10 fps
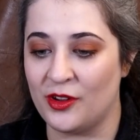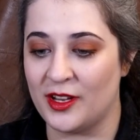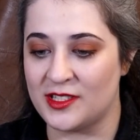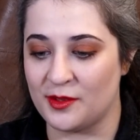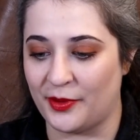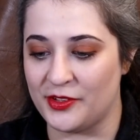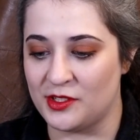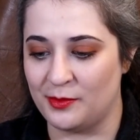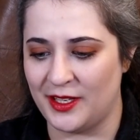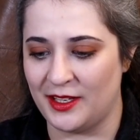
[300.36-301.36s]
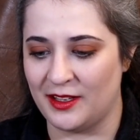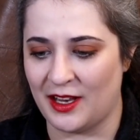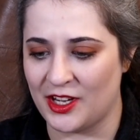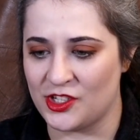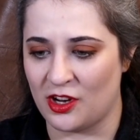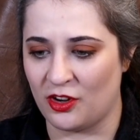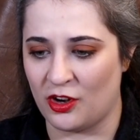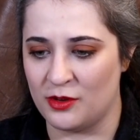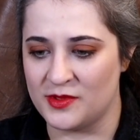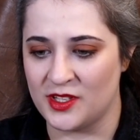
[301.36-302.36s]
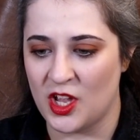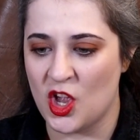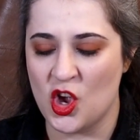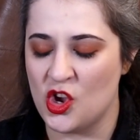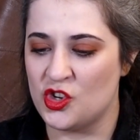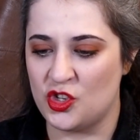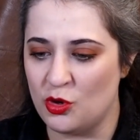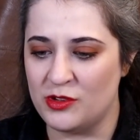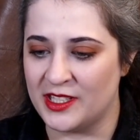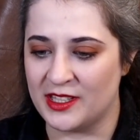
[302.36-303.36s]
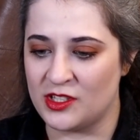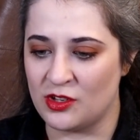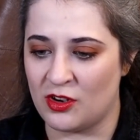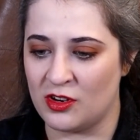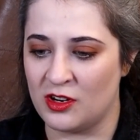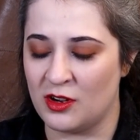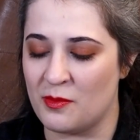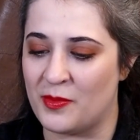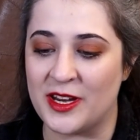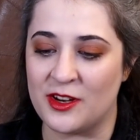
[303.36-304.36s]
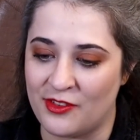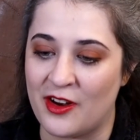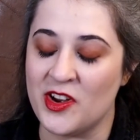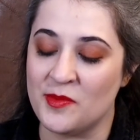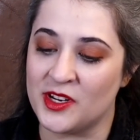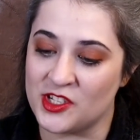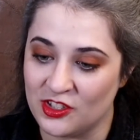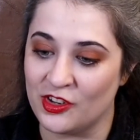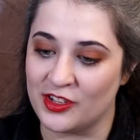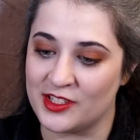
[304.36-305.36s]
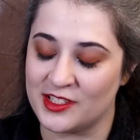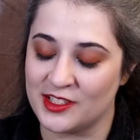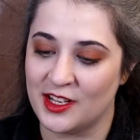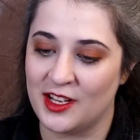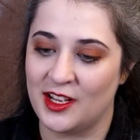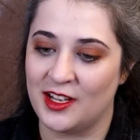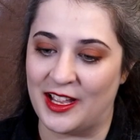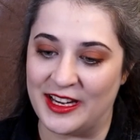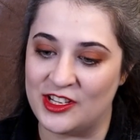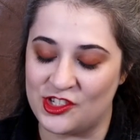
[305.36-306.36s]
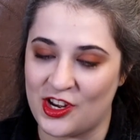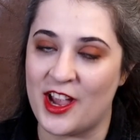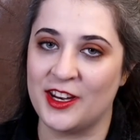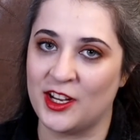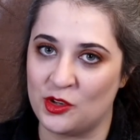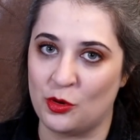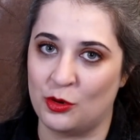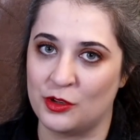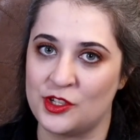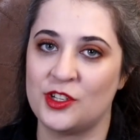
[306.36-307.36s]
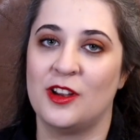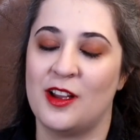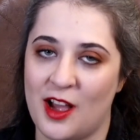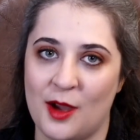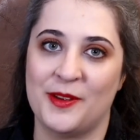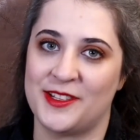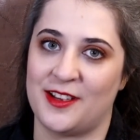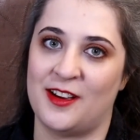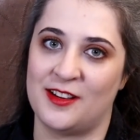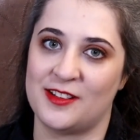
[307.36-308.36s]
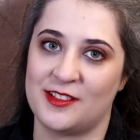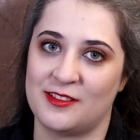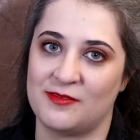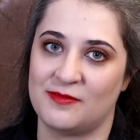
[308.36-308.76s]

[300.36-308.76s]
it's supposed to be like Sherlock Holmes shooting the dog, but it very much looks like he's shining a torch up its arse.